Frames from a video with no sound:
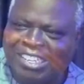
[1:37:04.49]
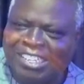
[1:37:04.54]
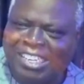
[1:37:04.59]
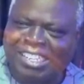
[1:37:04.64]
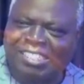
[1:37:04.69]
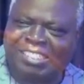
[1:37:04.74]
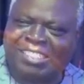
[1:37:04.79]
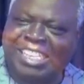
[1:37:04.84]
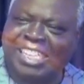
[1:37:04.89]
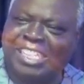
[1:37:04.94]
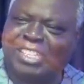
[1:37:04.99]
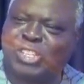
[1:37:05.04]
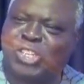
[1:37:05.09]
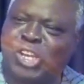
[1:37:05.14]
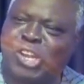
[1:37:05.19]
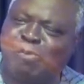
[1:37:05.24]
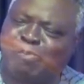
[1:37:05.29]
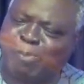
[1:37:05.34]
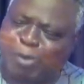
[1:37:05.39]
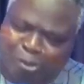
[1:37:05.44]
thing jump
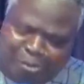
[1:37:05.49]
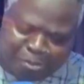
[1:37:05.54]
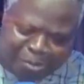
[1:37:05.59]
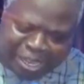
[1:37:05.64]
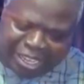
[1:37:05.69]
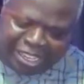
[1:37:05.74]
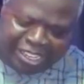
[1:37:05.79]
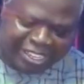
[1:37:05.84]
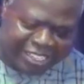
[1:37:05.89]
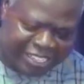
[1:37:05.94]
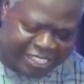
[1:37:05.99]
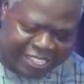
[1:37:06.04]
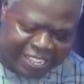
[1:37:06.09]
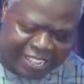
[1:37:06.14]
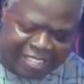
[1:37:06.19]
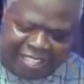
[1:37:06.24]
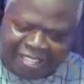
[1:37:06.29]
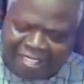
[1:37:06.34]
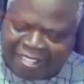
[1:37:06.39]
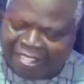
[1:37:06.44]
on me.
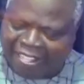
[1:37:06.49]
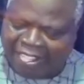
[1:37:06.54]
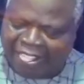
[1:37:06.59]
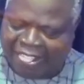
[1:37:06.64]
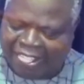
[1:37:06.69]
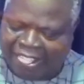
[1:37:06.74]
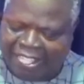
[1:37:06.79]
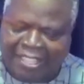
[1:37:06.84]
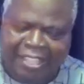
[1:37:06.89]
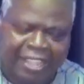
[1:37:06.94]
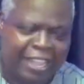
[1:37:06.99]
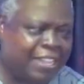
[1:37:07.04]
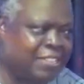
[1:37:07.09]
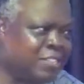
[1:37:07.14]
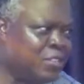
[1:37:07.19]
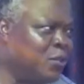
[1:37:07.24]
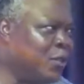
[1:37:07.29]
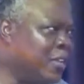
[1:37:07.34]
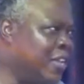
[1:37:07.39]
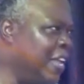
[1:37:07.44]
I said,
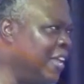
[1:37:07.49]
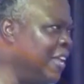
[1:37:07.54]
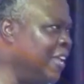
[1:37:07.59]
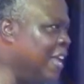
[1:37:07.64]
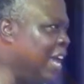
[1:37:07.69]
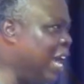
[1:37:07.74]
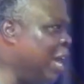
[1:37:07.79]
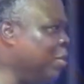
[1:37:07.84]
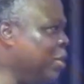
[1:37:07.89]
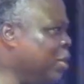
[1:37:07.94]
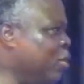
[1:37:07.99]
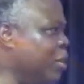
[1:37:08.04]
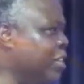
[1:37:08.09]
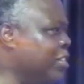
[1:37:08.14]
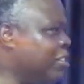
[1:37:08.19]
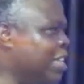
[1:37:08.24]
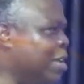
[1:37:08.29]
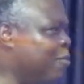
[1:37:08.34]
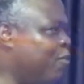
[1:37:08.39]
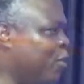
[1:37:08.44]
okay, I will go a step
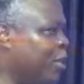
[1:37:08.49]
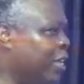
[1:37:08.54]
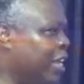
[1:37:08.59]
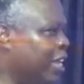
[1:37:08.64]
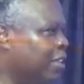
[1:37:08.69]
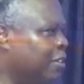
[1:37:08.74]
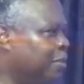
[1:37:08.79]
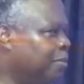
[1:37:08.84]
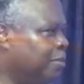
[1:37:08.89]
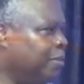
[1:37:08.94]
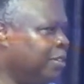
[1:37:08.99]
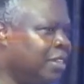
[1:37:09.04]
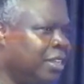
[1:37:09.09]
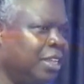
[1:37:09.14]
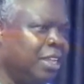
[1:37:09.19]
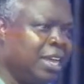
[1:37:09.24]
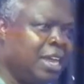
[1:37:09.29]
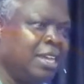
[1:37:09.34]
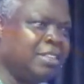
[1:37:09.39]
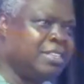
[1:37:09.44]
further. I
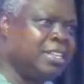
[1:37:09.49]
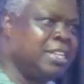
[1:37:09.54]
said,